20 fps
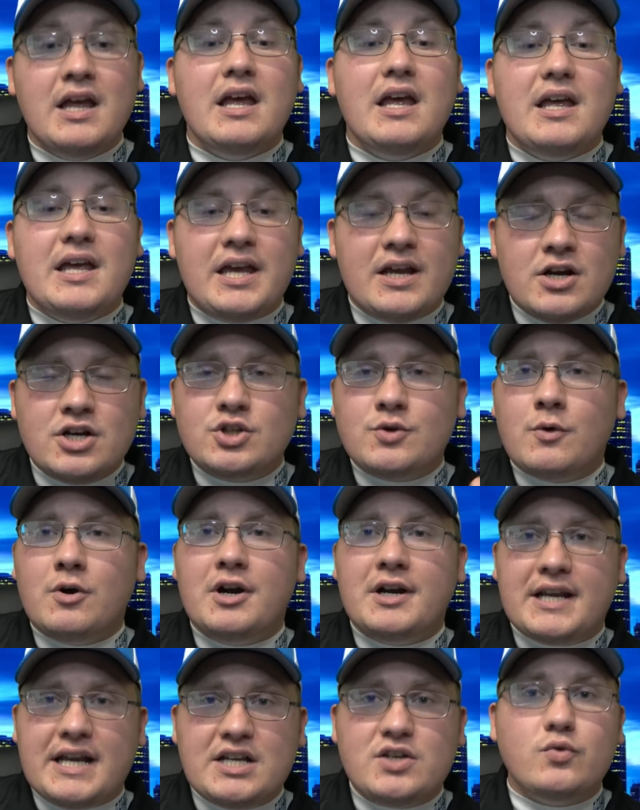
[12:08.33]
Here's where
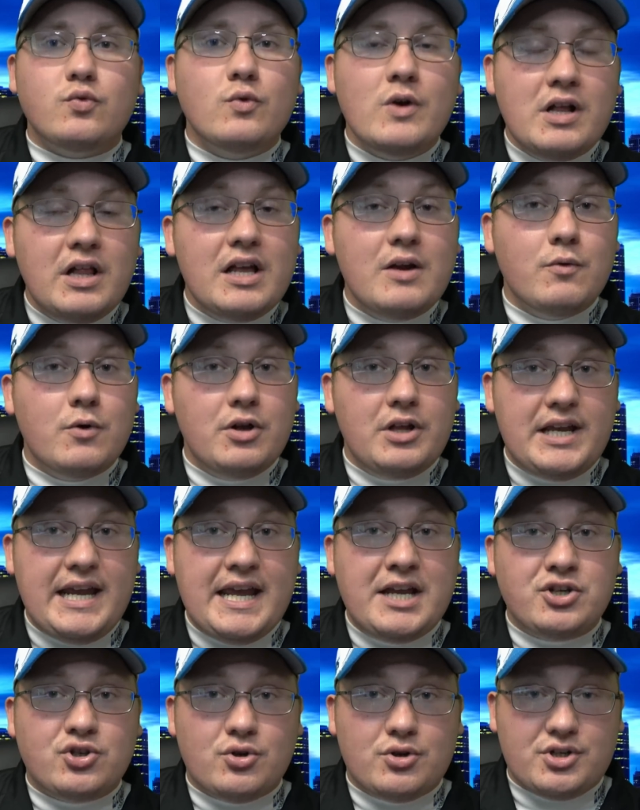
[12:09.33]
it gets really, really
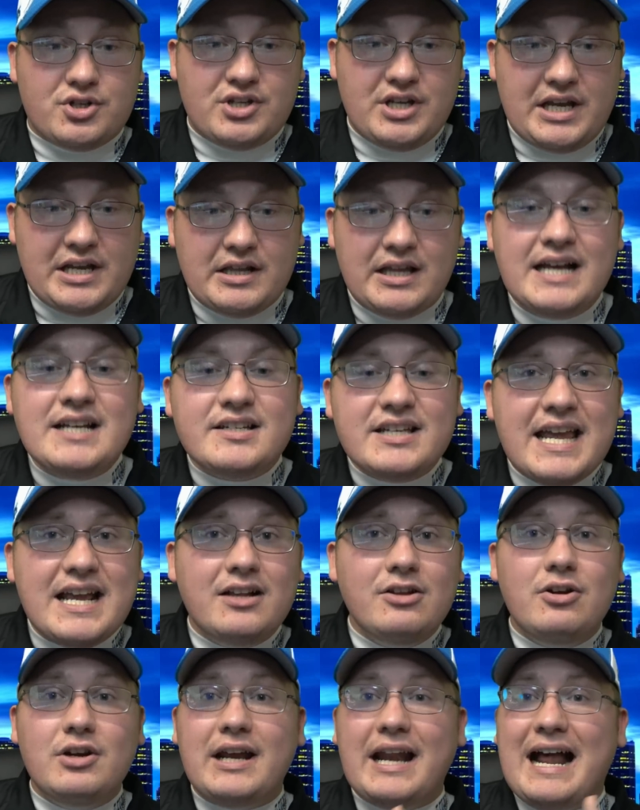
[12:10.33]
interesting. Let's take a
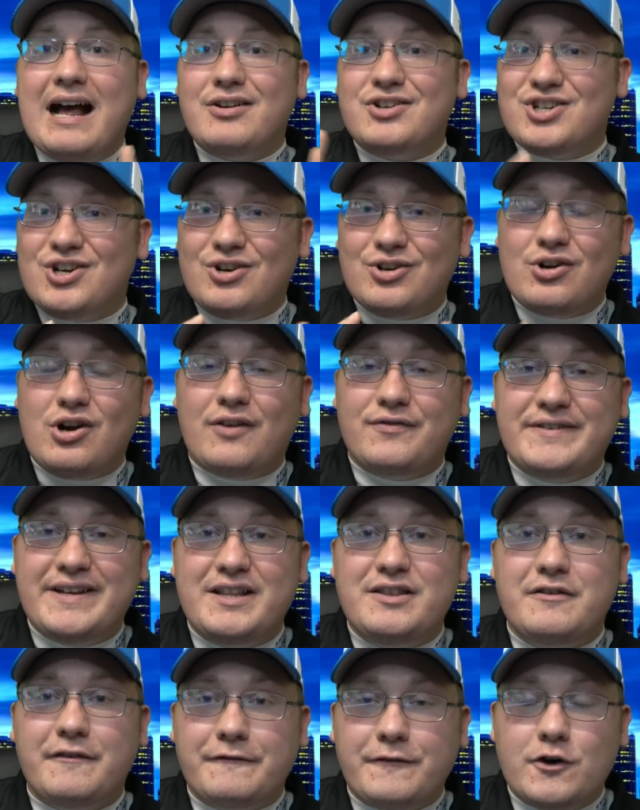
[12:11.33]
look at how Jared Goff did in
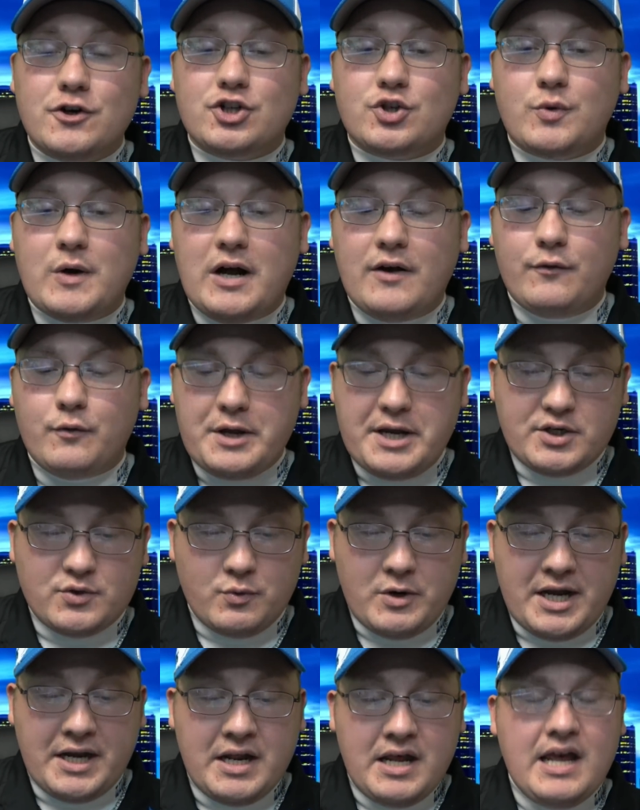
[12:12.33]
the first 12 weeks
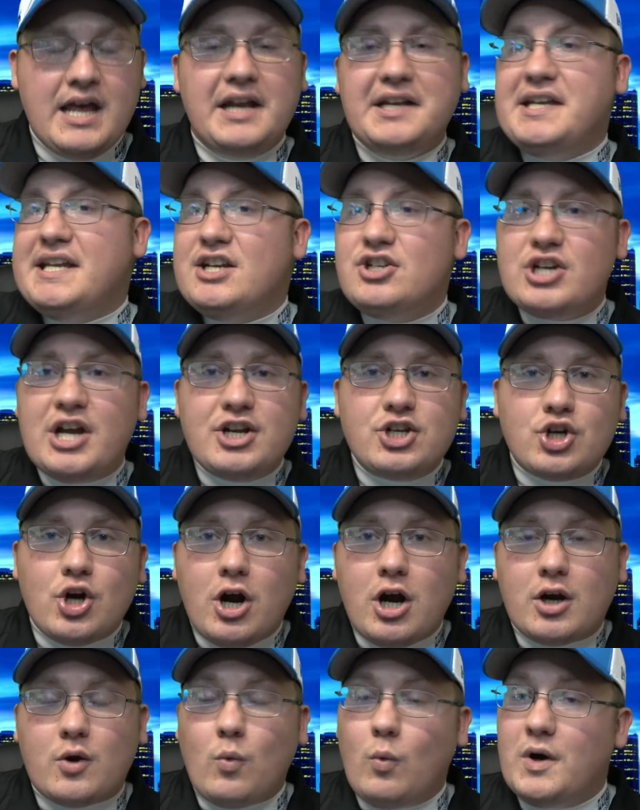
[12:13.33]
when DJ
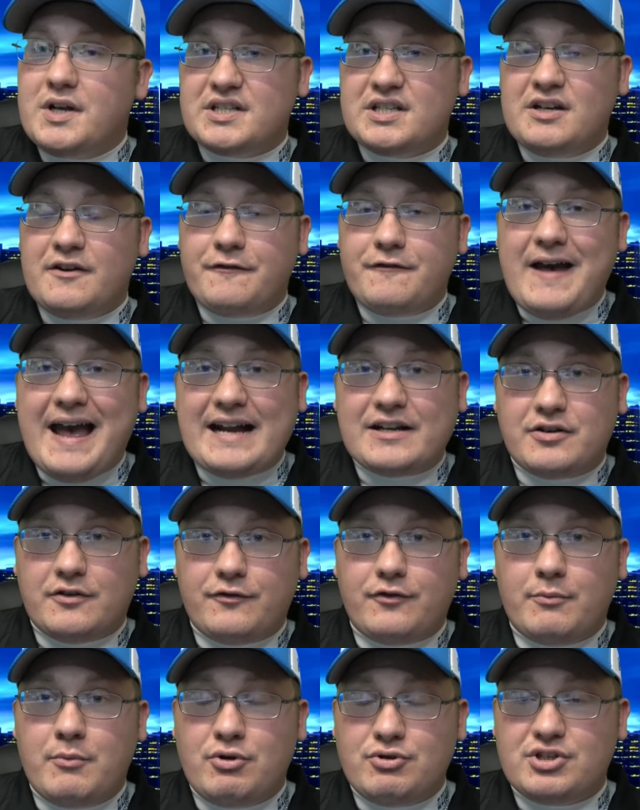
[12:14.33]
Chark wasn't a factor for
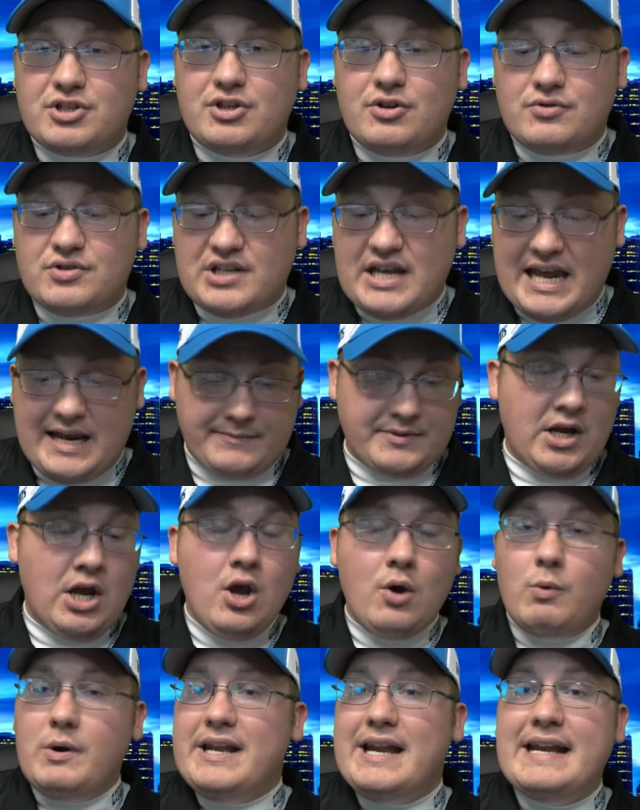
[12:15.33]
most of those games.
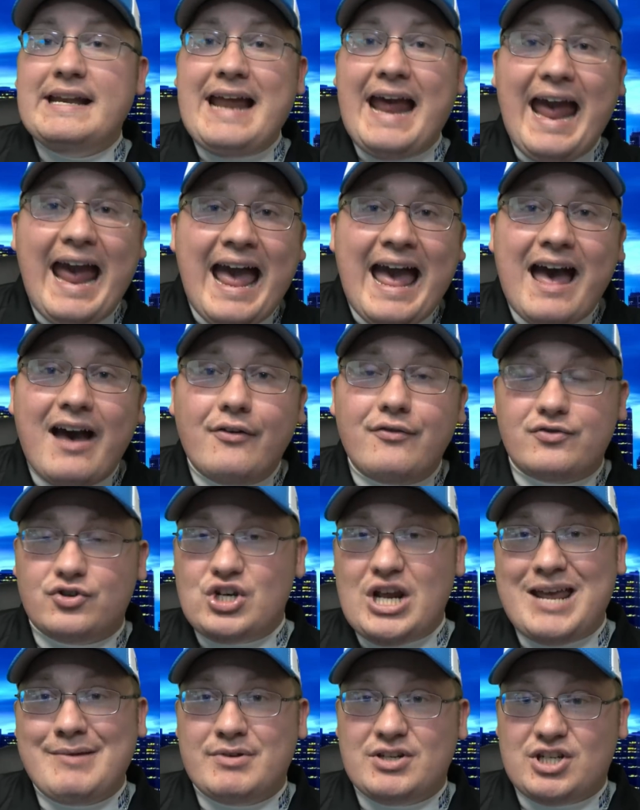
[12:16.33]
We didn't have
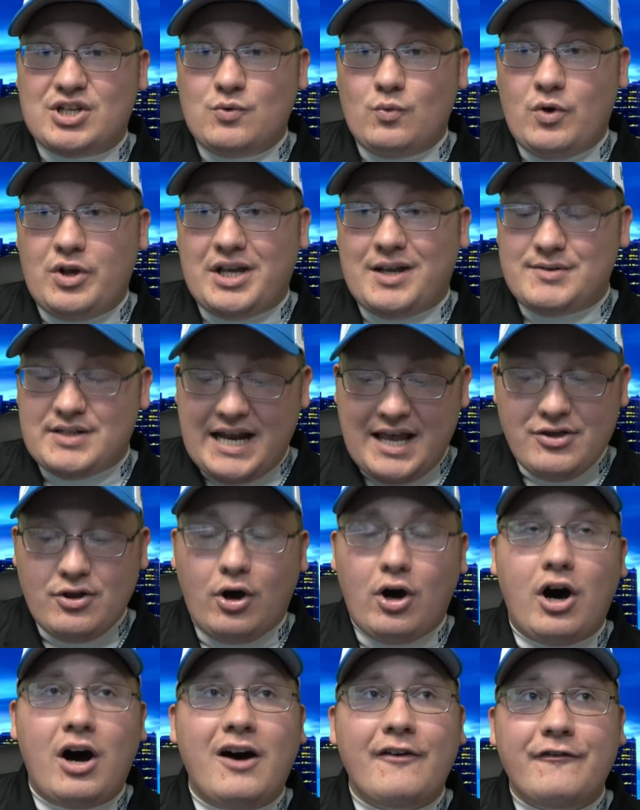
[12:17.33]
Jameson Williams, and the
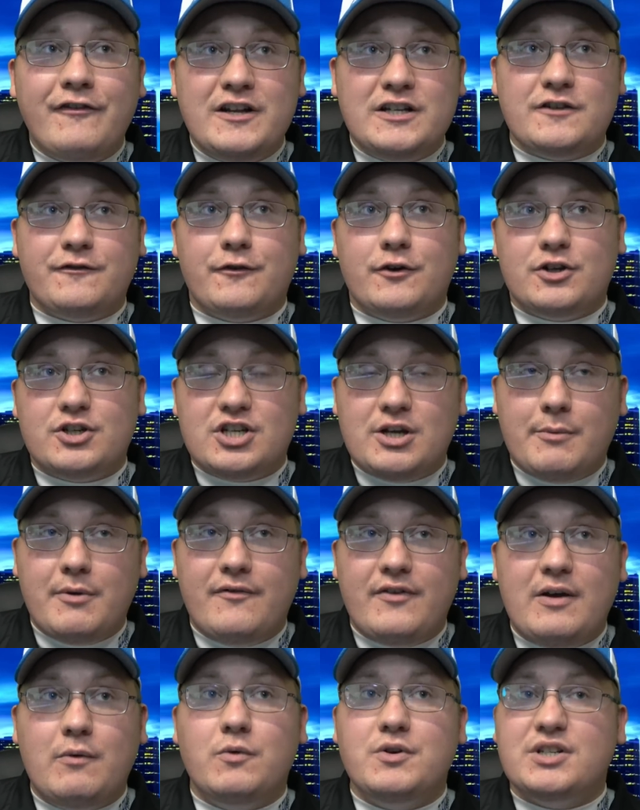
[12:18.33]
offense for some of
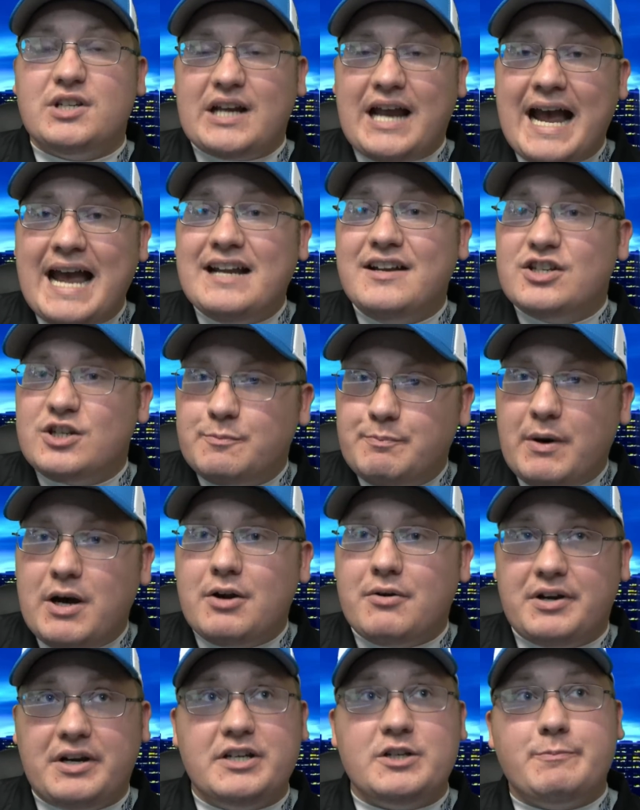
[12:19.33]
it was kind of
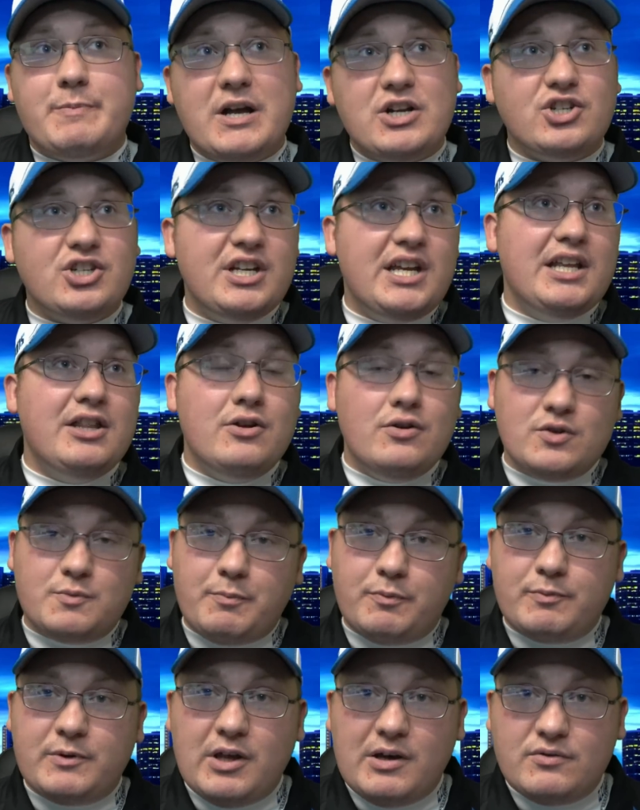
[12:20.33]
sputtering, especially in
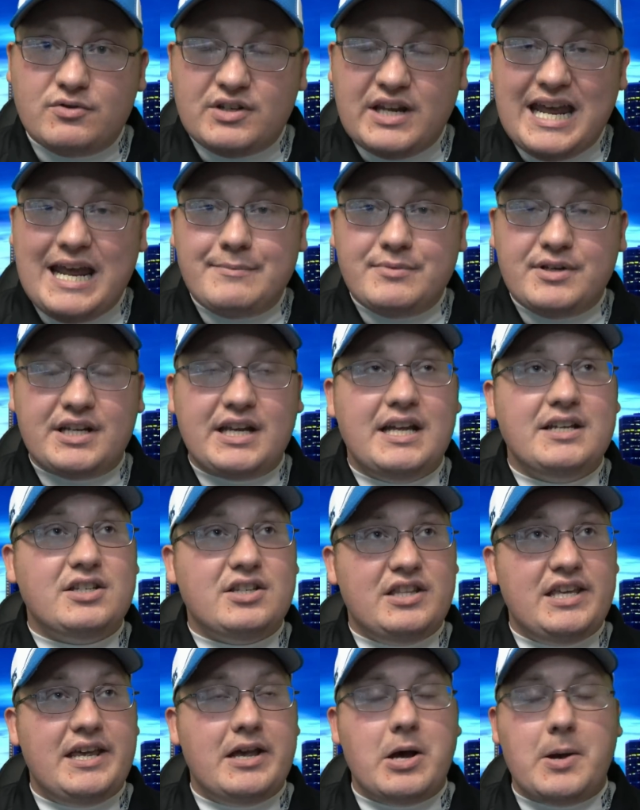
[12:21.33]
those games against
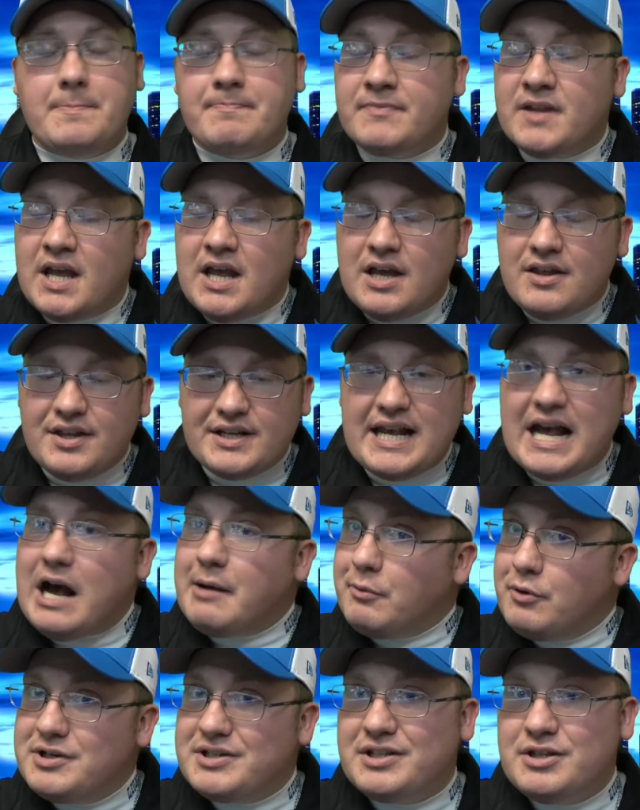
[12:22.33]
the
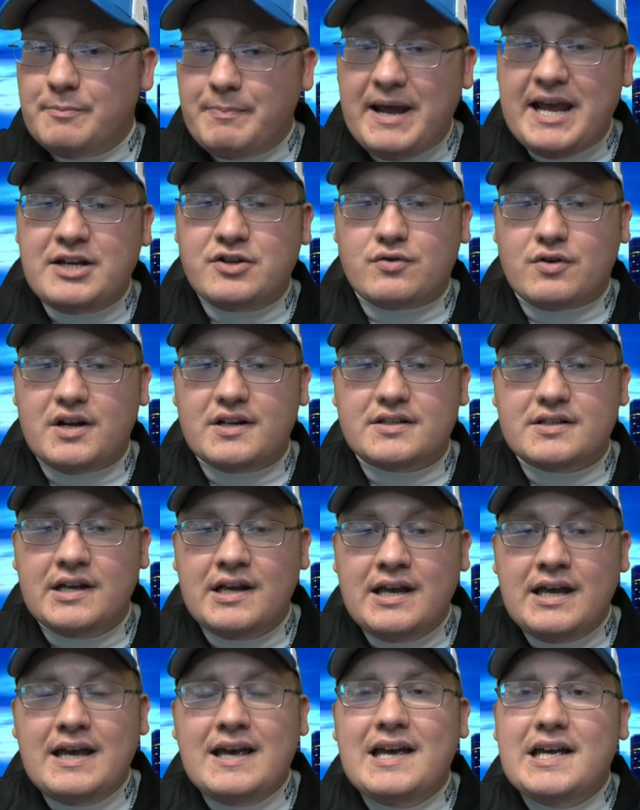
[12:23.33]
Cowboys and the Patriots.
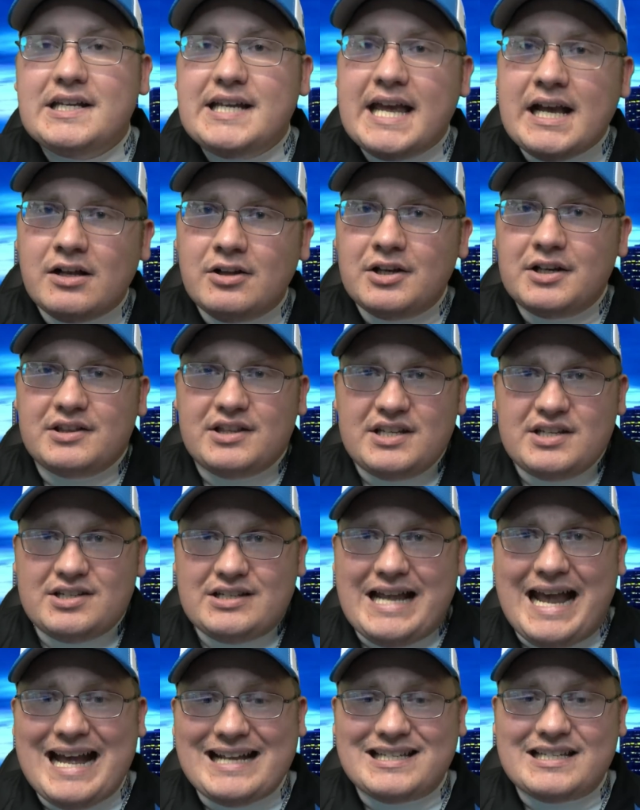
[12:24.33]
Take a look at these
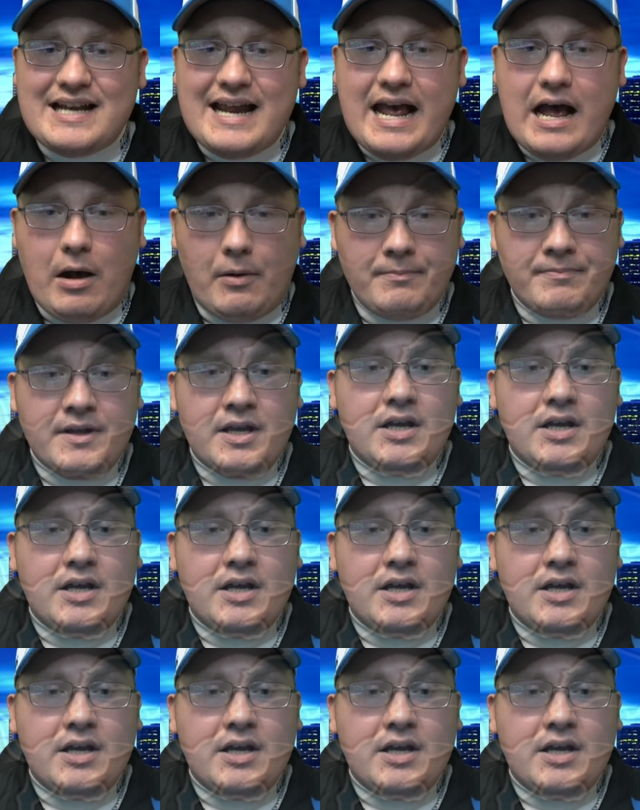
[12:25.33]
stats now.